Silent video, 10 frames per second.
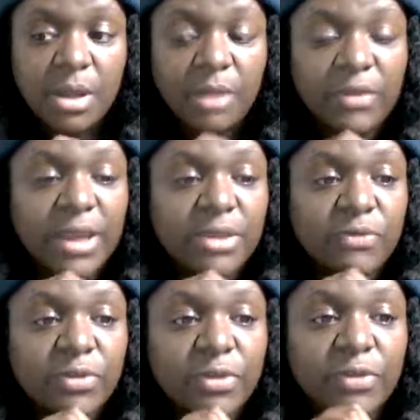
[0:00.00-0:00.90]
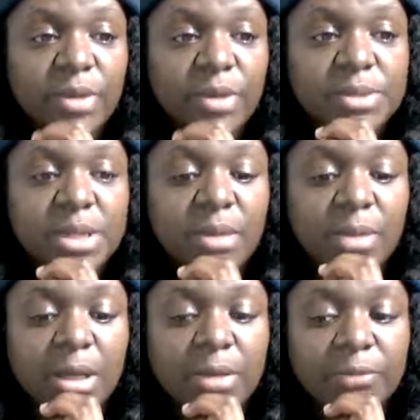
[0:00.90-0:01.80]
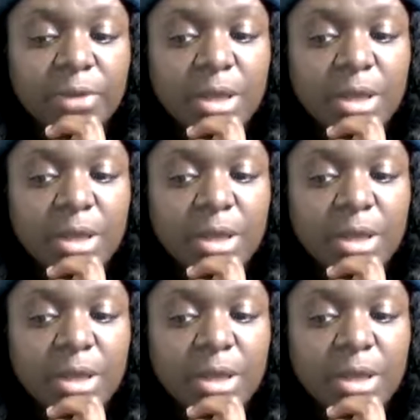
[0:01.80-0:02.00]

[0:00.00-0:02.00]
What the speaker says: Thank you for the thumbs up, love.